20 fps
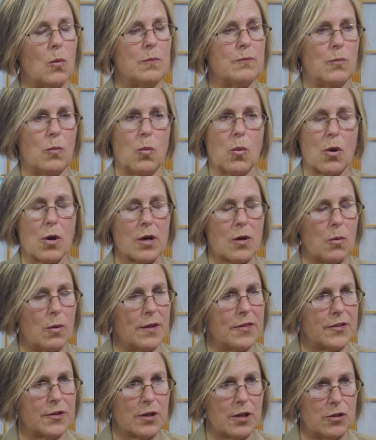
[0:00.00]
work
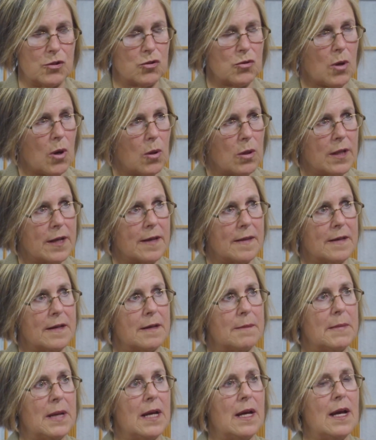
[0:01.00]
with controlling
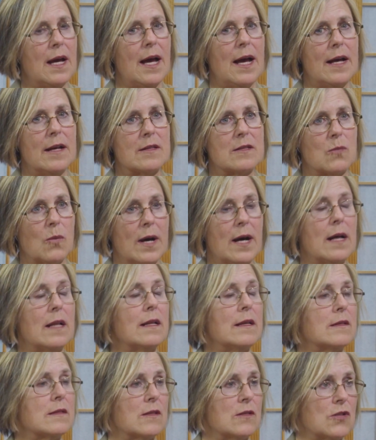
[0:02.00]
them, as
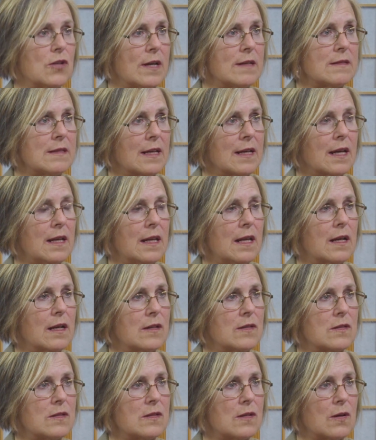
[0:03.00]
well as addressing any
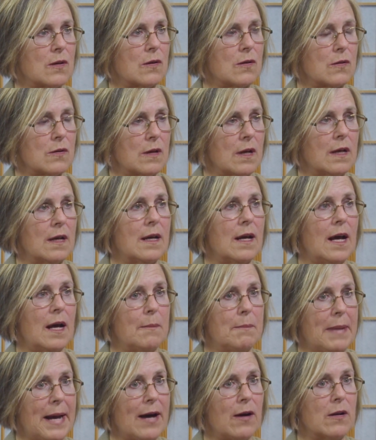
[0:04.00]
concern
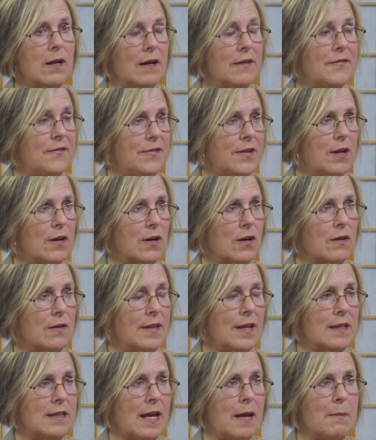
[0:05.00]
about a fear
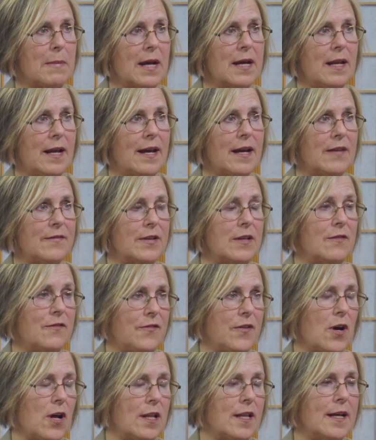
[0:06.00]
that they might have in
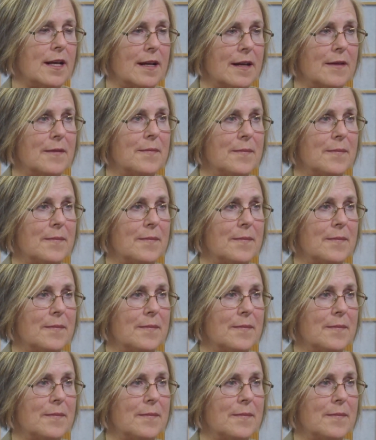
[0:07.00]
falling.